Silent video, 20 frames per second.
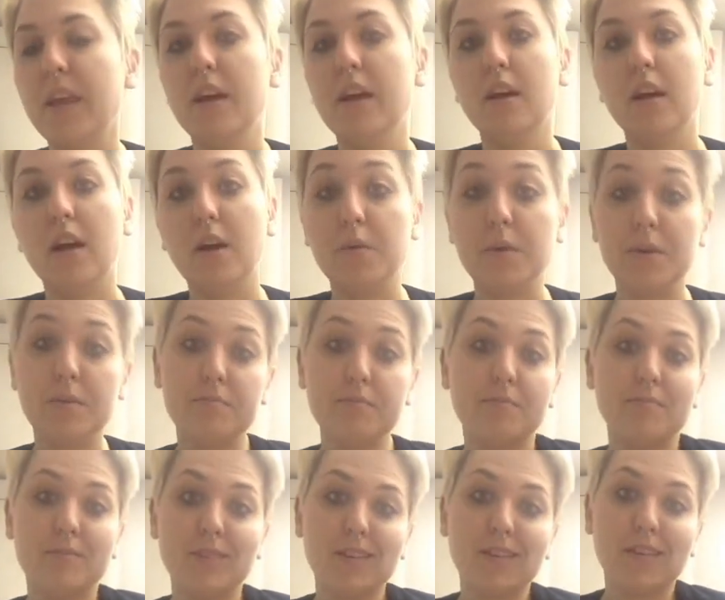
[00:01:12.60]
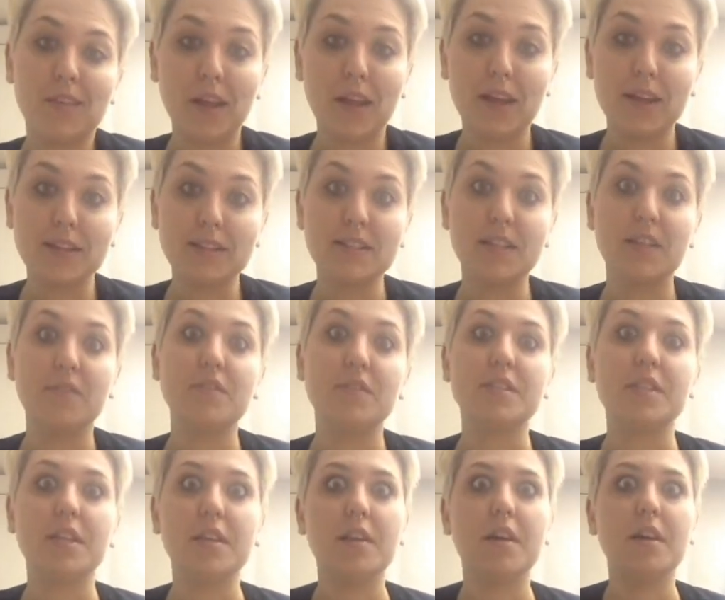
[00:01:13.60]
I would think it's safe to
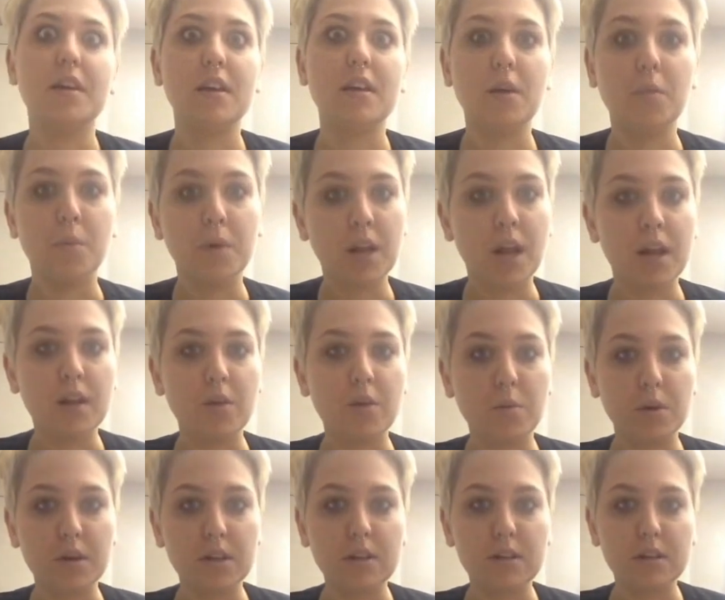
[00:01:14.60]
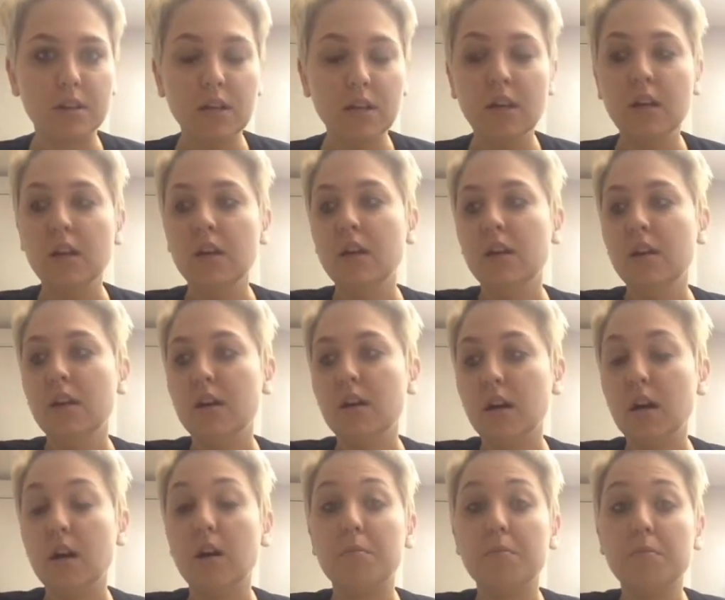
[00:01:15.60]
say that at 191,
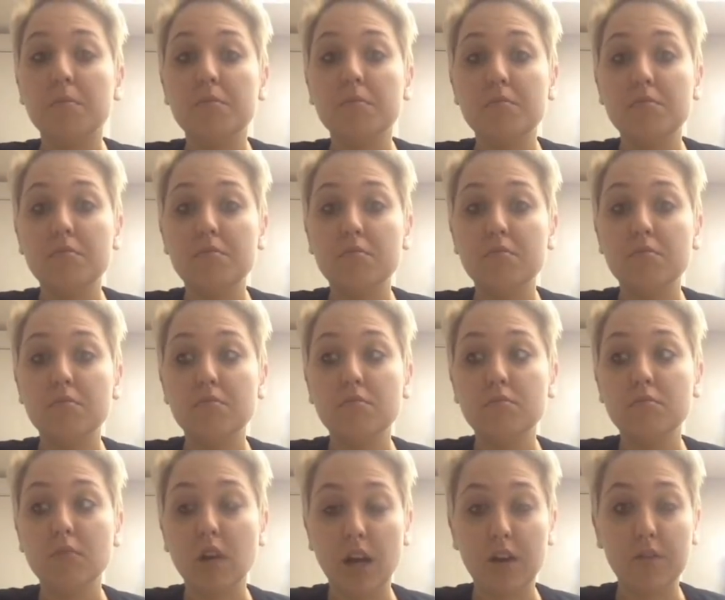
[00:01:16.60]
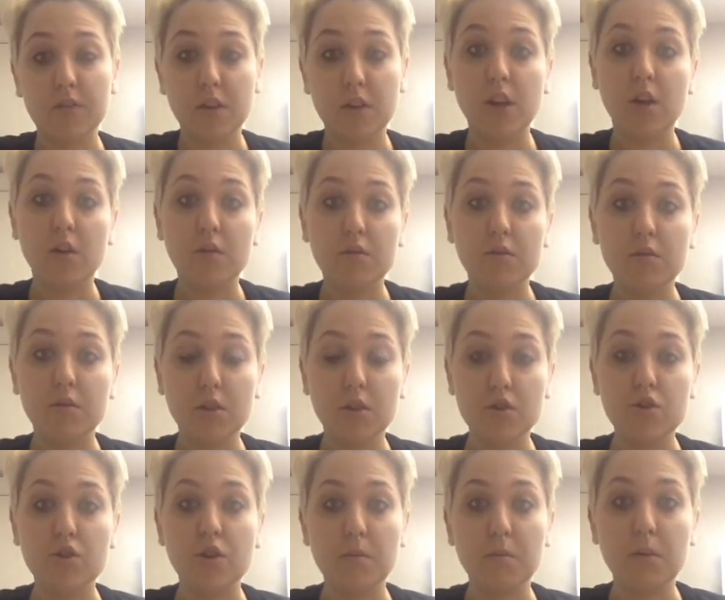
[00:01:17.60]
I have a,
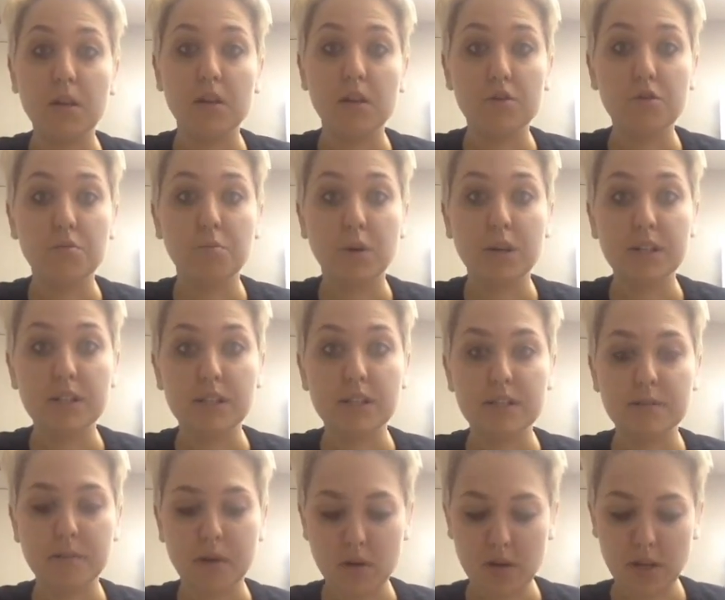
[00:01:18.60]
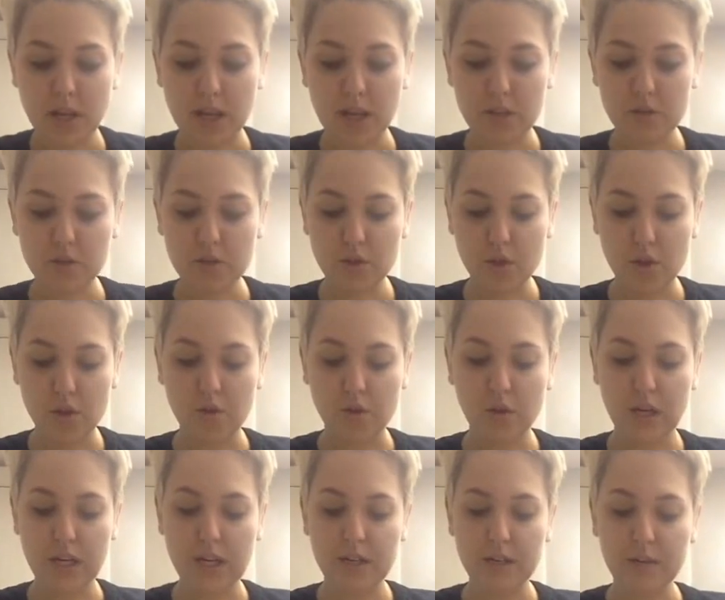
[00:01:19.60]
legitimate 2.6 pound gain. So,
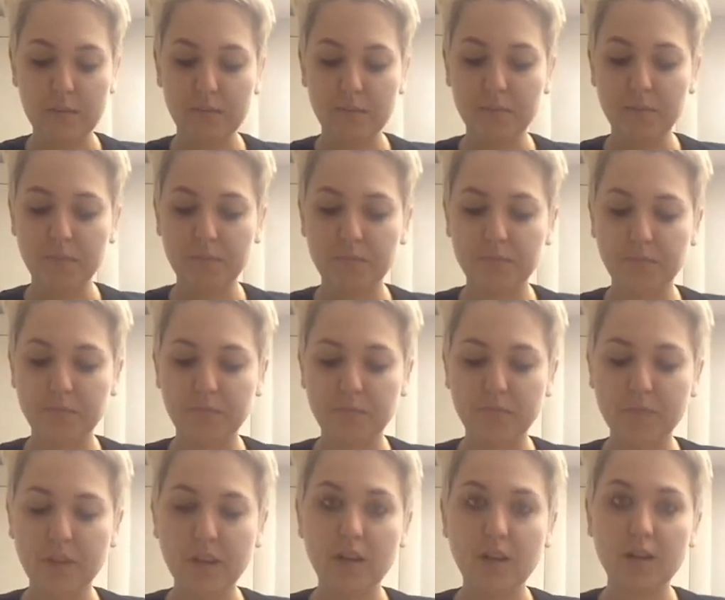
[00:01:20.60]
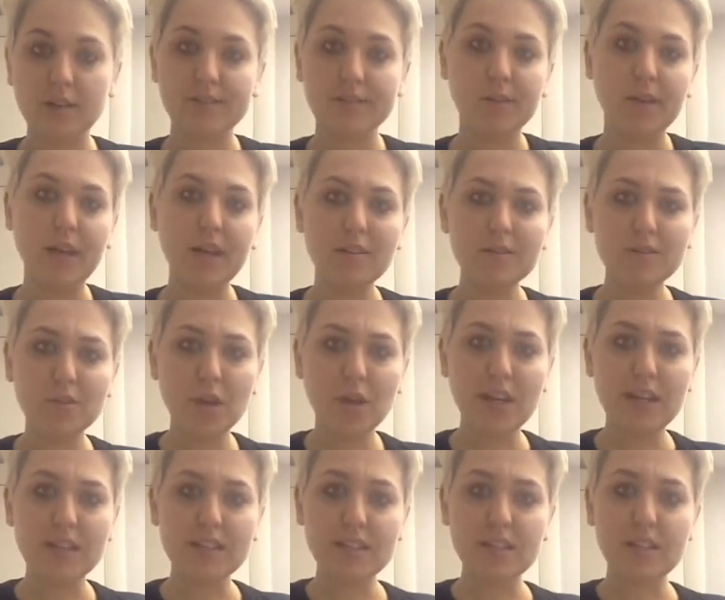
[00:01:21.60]
yeah,
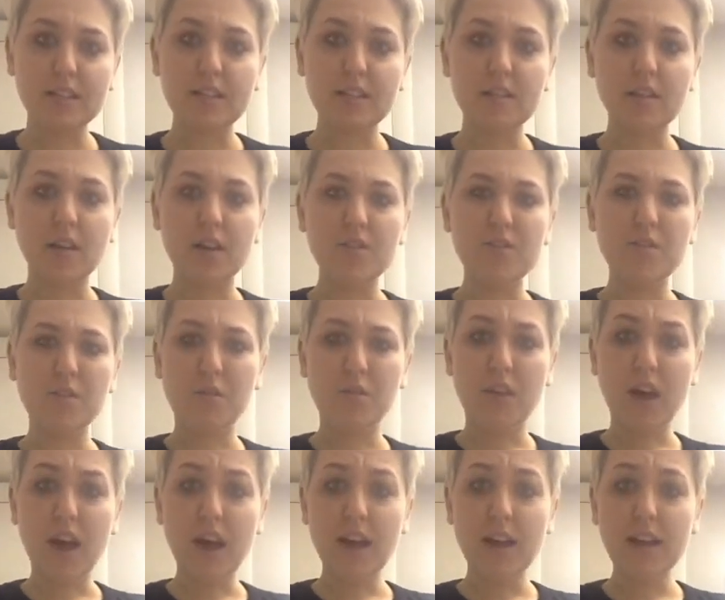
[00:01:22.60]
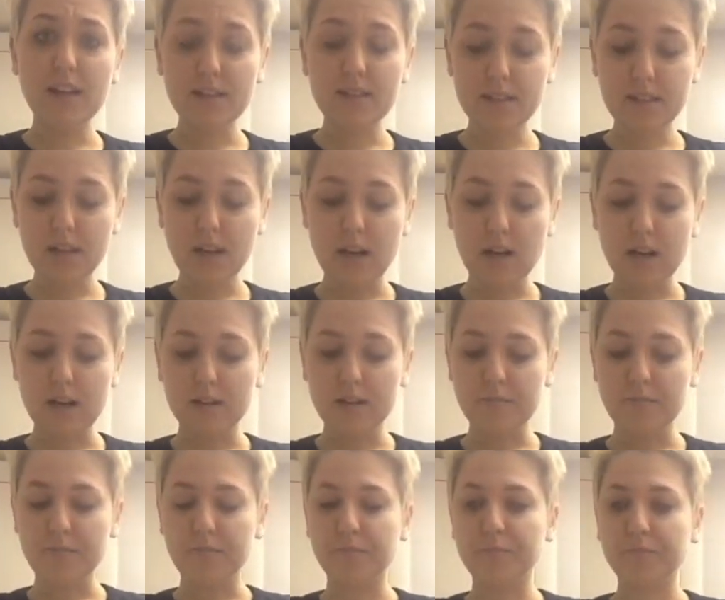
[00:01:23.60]
trying to undo that.
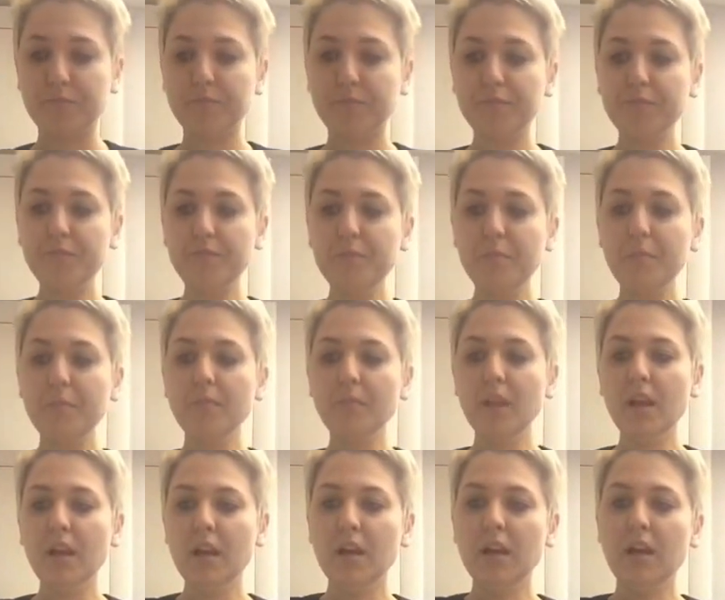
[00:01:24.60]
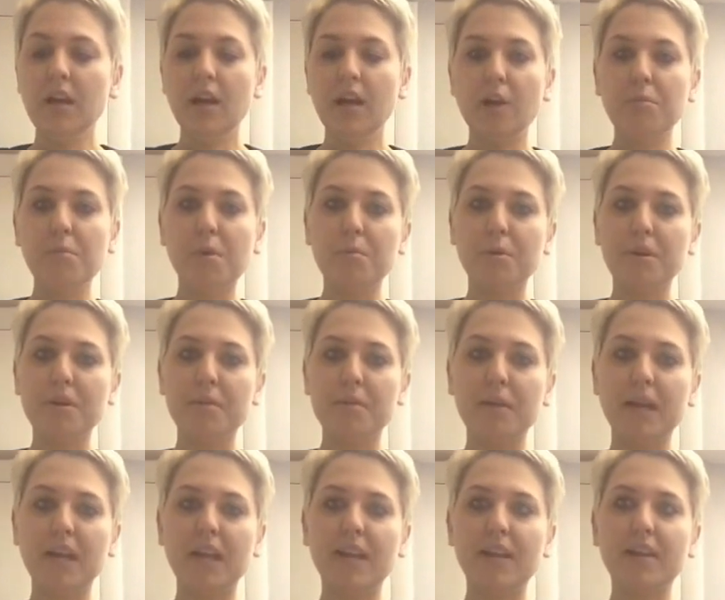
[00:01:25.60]
I remember at the
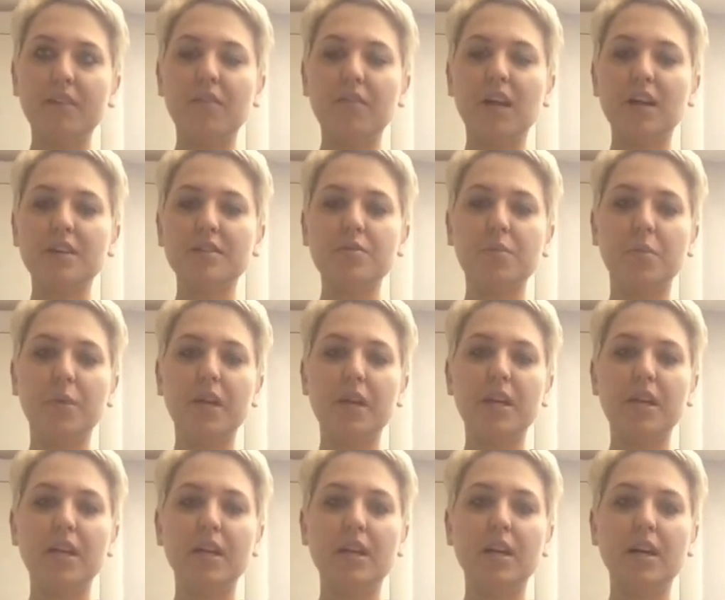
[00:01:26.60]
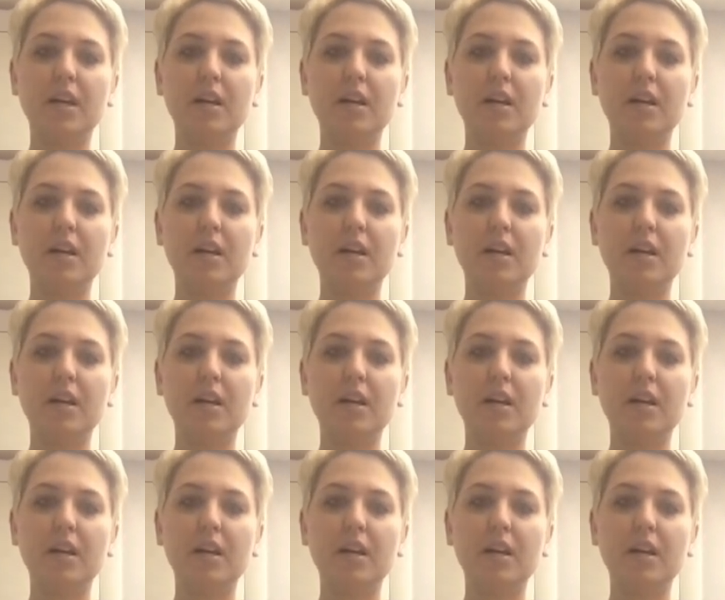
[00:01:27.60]
beginning of last week,